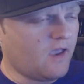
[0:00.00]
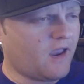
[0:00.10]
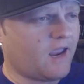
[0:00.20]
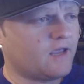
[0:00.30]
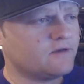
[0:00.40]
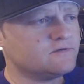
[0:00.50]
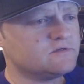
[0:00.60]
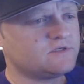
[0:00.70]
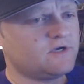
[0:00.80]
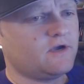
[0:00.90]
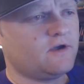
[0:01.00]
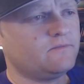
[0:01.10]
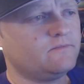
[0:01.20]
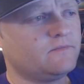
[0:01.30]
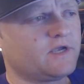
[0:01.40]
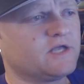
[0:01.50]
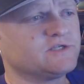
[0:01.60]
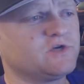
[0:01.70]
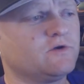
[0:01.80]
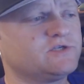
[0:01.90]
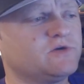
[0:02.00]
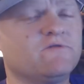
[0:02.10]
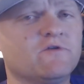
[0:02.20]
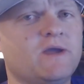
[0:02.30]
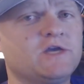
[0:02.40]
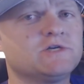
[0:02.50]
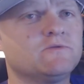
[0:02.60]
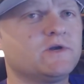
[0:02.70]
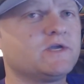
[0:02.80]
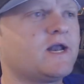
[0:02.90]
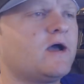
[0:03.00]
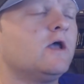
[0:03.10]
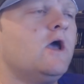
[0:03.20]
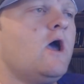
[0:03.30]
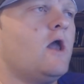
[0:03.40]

And um, again, so so information wouldn't get out.